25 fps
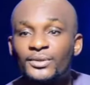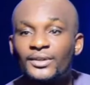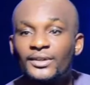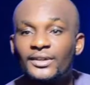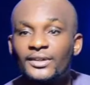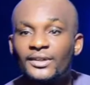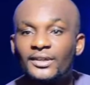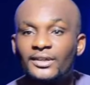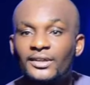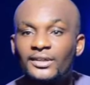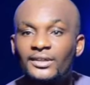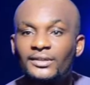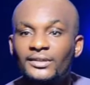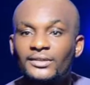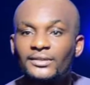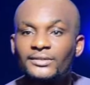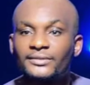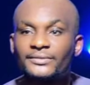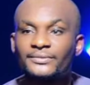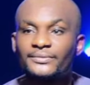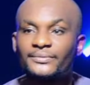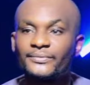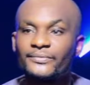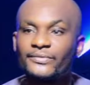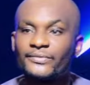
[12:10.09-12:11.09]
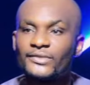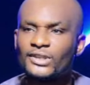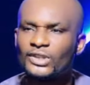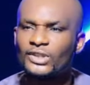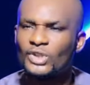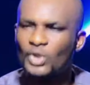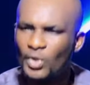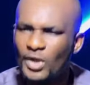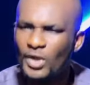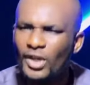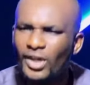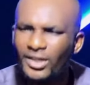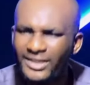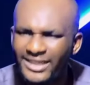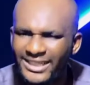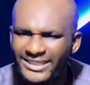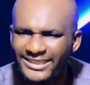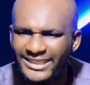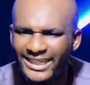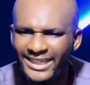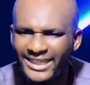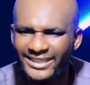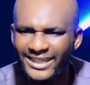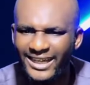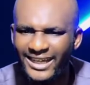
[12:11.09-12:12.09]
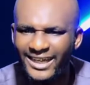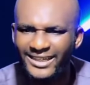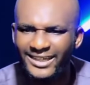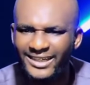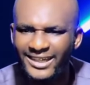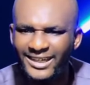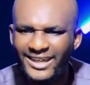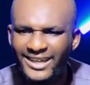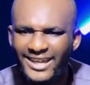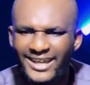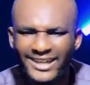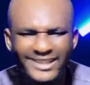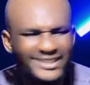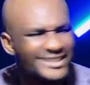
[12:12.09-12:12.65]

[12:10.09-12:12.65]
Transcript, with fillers: you. Do we understand that?